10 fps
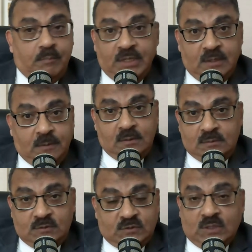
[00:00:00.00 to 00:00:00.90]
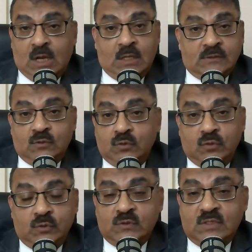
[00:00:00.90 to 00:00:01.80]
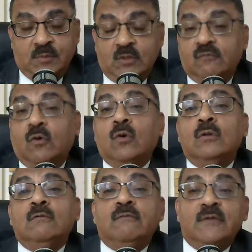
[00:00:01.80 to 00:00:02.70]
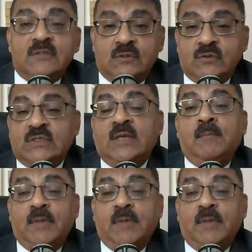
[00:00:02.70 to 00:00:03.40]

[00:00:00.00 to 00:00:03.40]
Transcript: big stars? You use them and you've always used them.